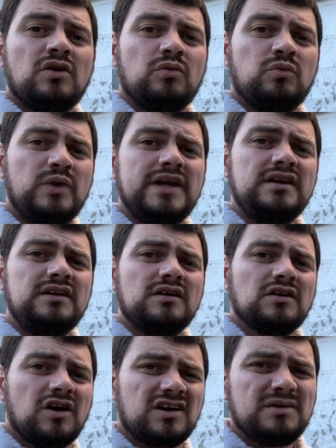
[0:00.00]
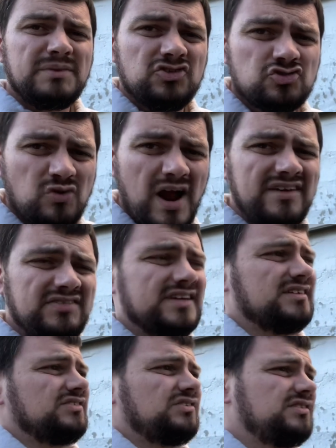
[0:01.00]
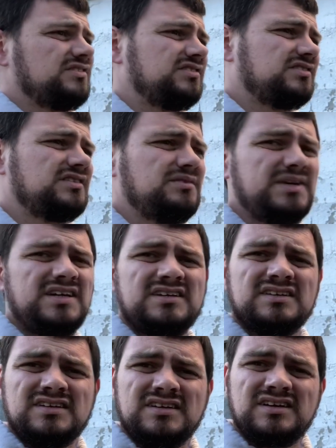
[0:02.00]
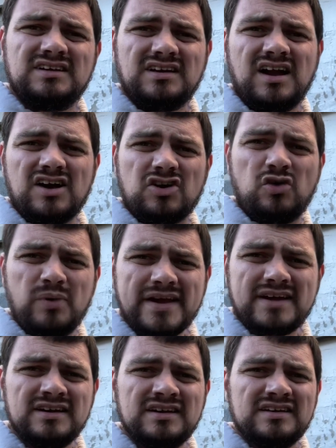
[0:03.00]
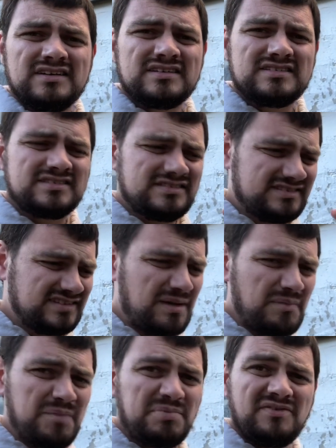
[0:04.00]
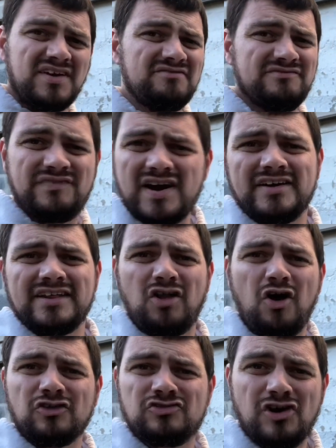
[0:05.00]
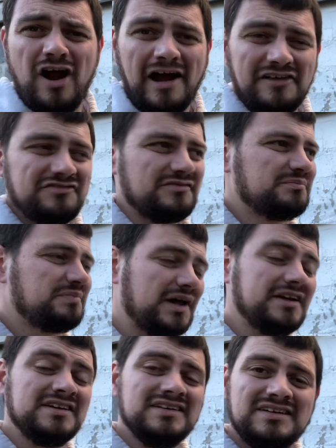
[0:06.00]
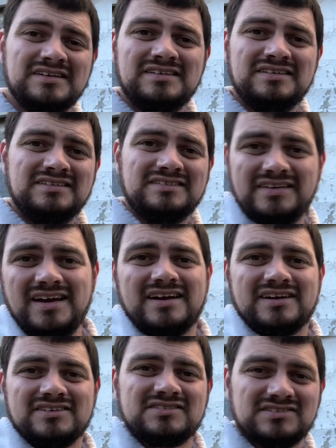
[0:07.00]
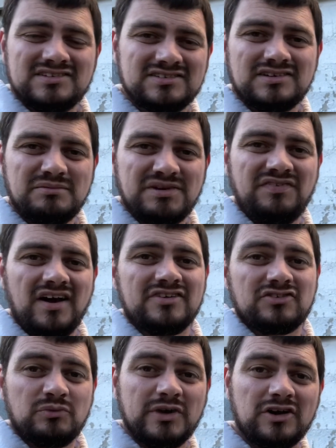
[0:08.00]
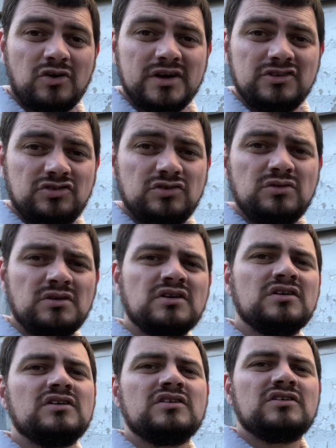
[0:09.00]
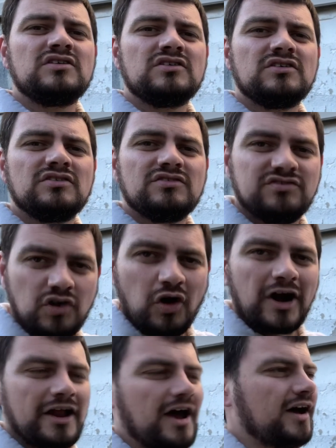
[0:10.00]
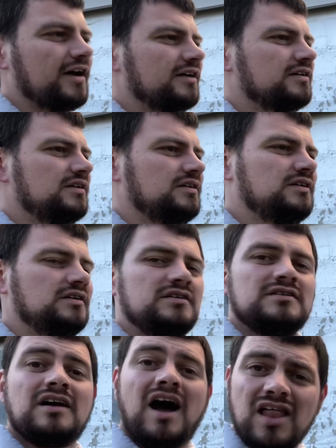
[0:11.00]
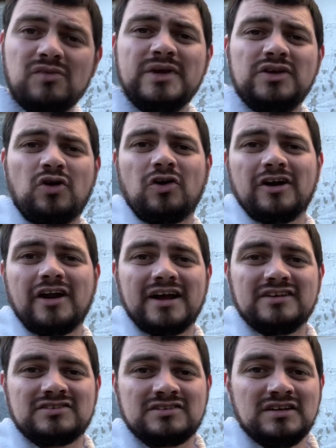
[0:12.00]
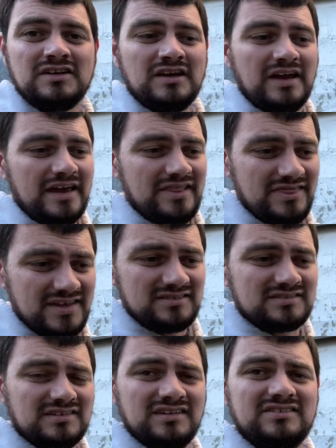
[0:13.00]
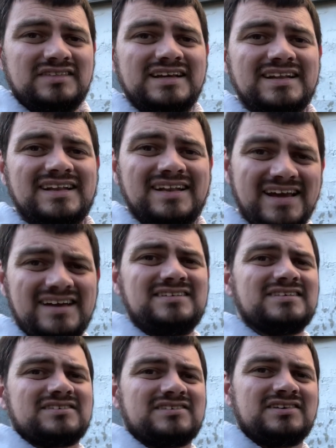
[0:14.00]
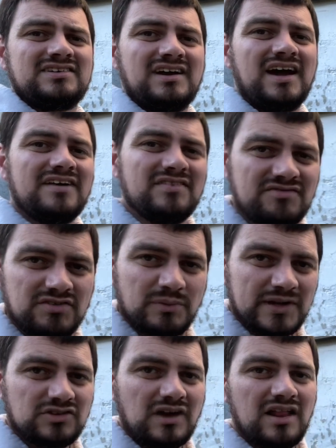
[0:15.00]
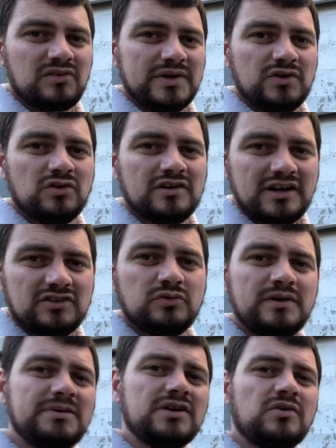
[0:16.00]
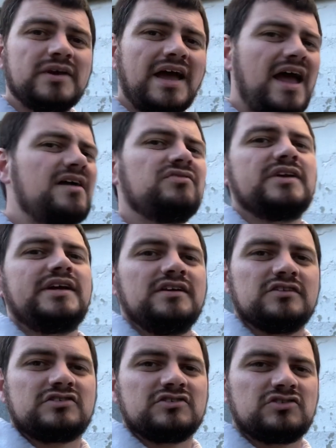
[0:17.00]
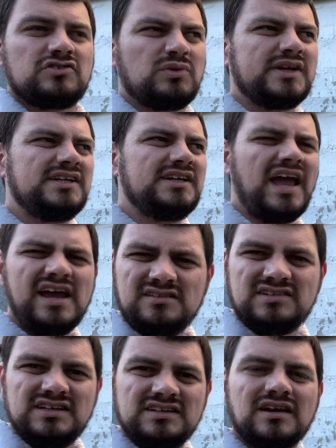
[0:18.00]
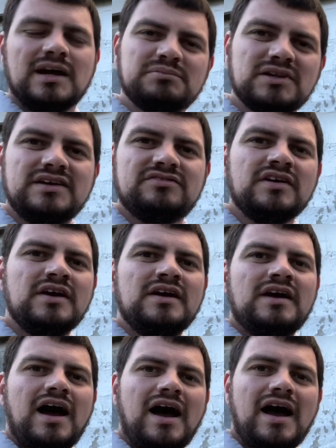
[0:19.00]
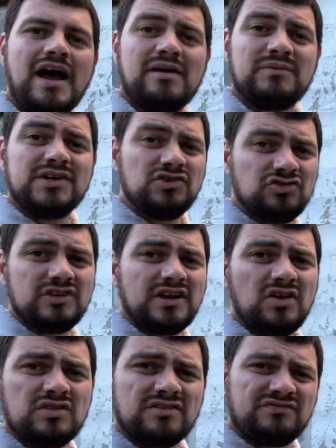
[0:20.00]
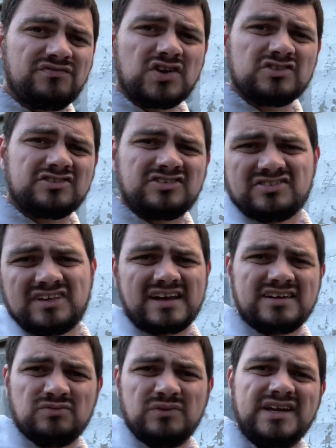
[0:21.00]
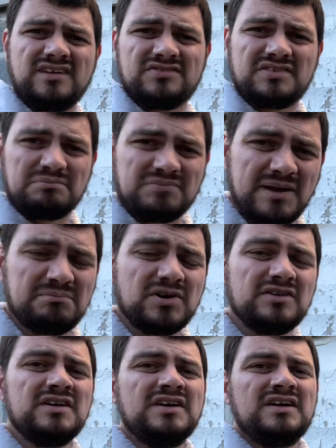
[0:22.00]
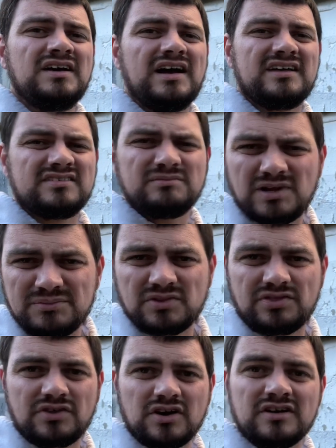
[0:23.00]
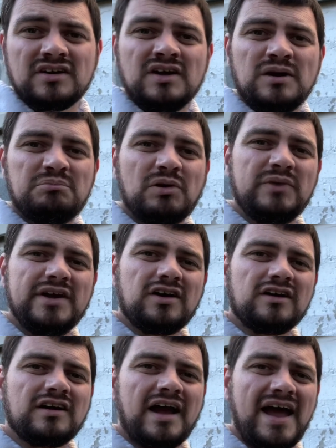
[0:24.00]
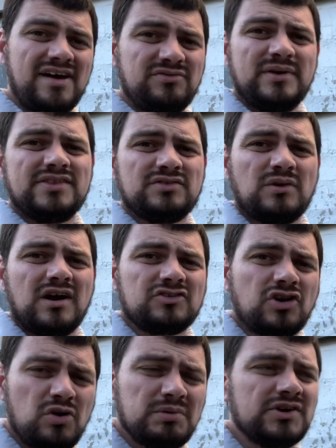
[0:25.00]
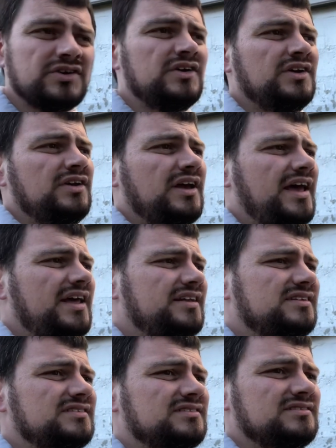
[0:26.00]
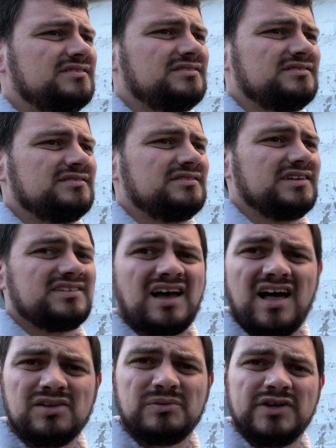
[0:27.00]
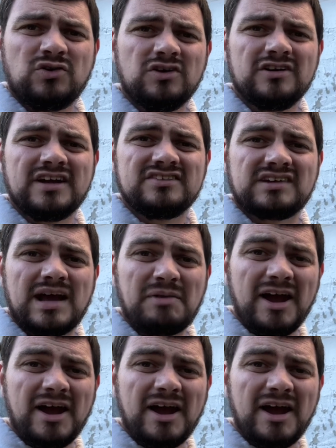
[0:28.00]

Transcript: We are going to be driving, so this is going to be a, a quick sum up of a very long drive. But yeah, it's, it's going to be fun. So we are going to Florida. Halloween Horror Nights. This is the latest I have ever went to Halloween Horror Nights. We've been going every year since 2018, I believe, uh, and we usually go the first, second week of September, uh, sometimes the third, but we are halfway through October, and it's Halloween Horror Nights time.